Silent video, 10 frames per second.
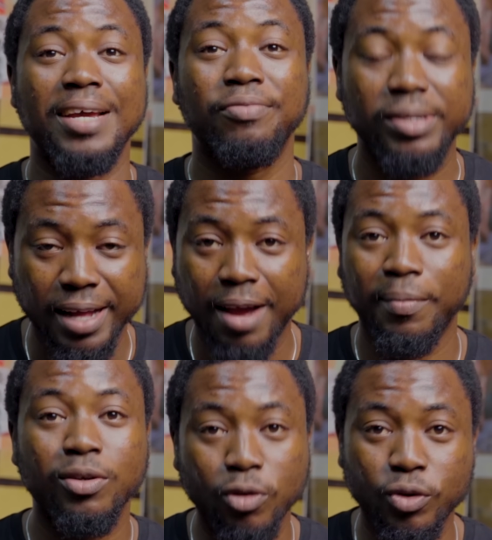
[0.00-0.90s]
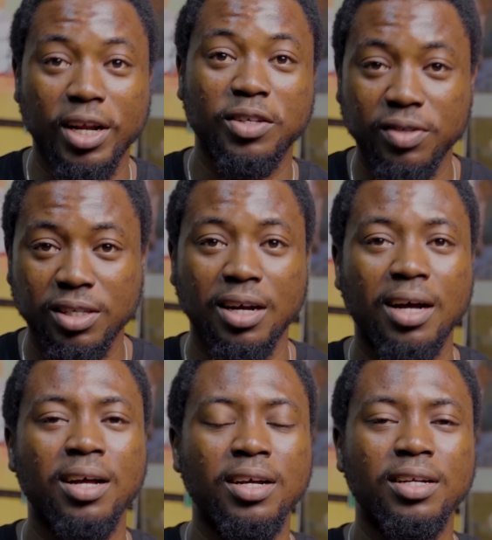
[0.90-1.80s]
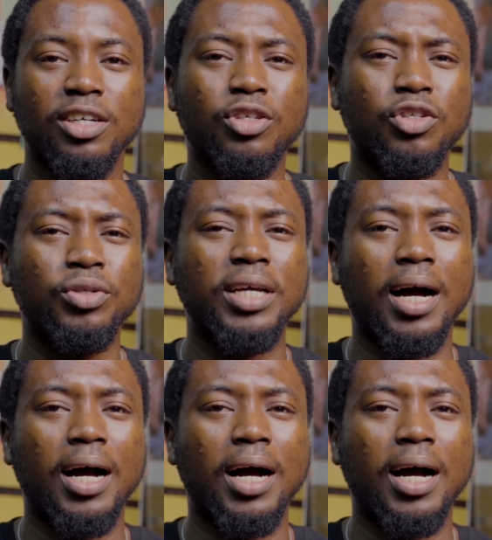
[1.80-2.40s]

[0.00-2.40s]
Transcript: every time. I know owners of this car. There's also the